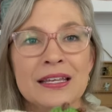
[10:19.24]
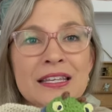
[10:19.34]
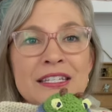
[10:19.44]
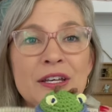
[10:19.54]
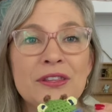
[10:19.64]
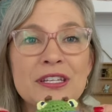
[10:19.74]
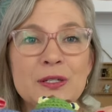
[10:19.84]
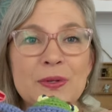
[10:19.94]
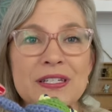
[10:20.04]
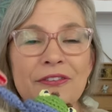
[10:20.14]
So
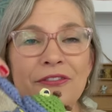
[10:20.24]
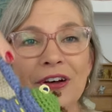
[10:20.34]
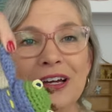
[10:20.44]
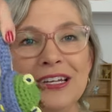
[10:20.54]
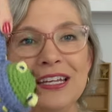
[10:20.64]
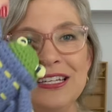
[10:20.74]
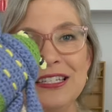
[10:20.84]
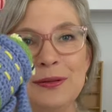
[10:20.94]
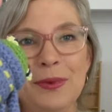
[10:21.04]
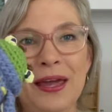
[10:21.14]
this was a fun,
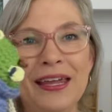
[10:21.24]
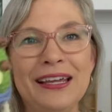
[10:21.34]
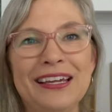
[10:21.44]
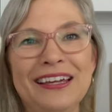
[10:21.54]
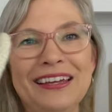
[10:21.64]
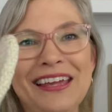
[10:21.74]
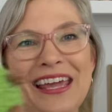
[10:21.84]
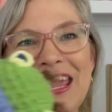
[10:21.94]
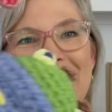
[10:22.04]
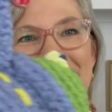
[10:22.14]
easy make.
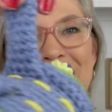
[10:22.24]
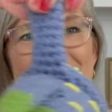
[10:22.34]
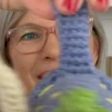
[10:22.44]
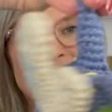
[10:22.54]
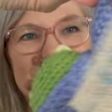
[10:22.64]
And his